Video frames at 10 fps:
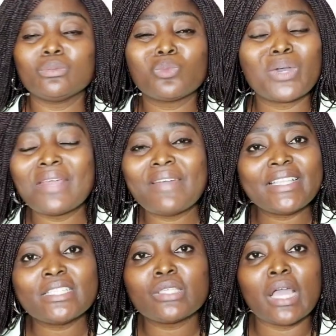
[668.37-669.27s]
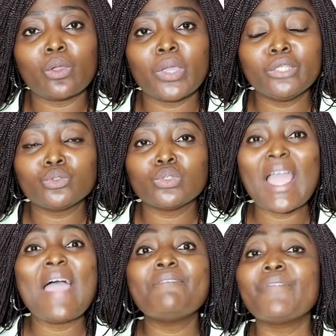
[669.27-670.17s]
Whatever it is you are going through,
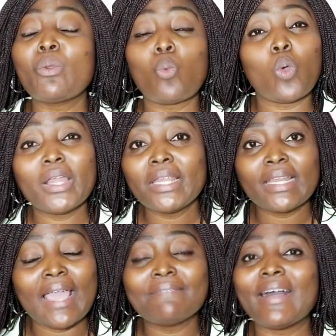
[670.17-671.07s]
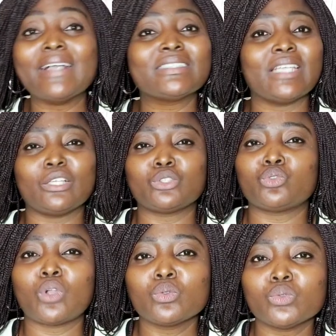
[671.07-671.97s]
everyone in life has their
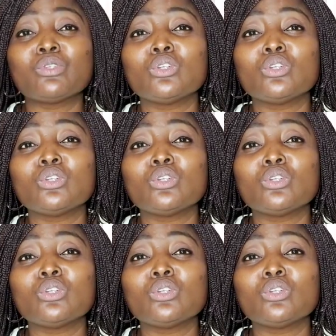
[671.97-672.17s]
struggles.